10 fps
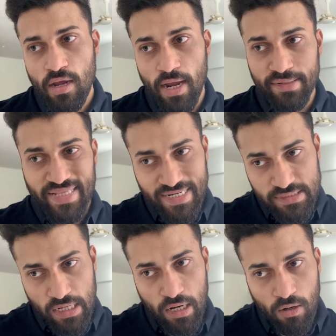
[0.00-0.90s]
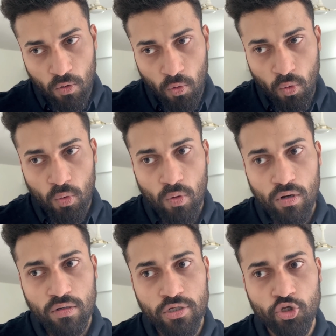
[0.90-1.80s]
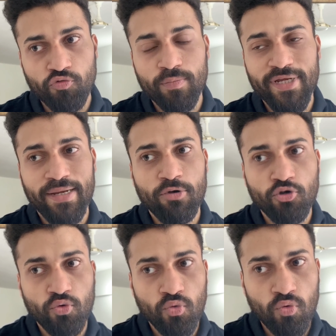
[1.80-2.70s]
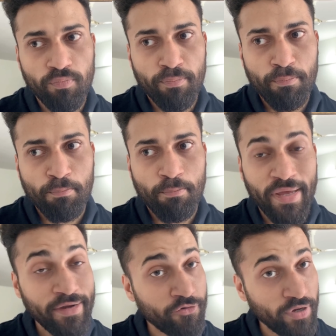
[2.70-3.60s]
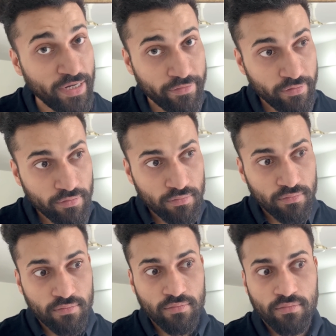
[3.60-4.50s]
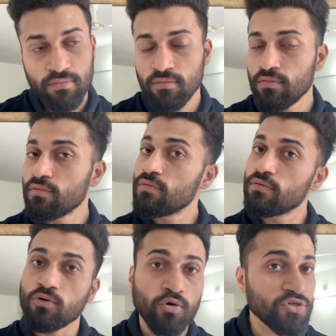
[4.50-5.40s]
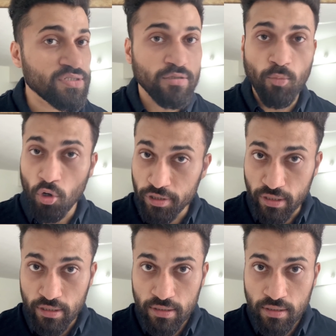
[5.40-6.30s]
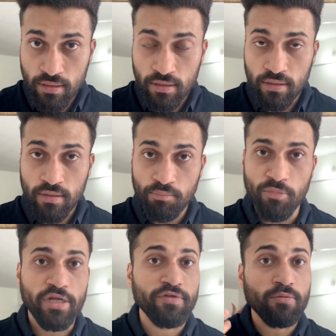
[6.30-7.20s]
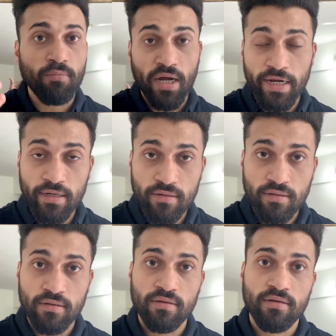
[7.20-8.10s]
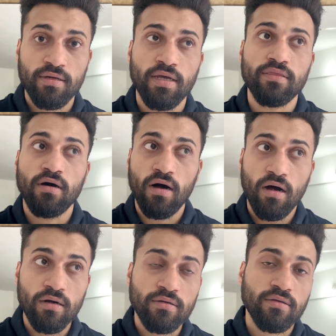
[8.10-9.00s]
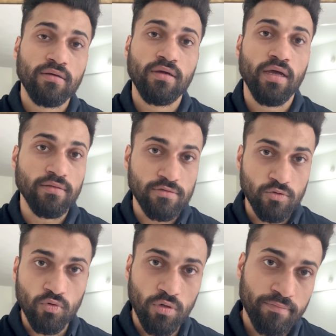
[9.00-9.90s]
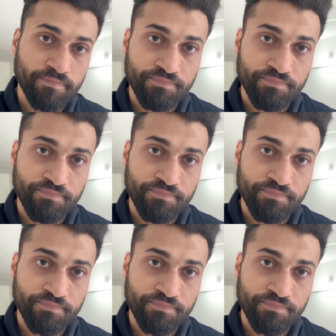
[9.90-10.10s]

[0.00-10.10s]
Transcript: And that is how you will be able to penetrate not just the body, but even the mind and the heart and the soul.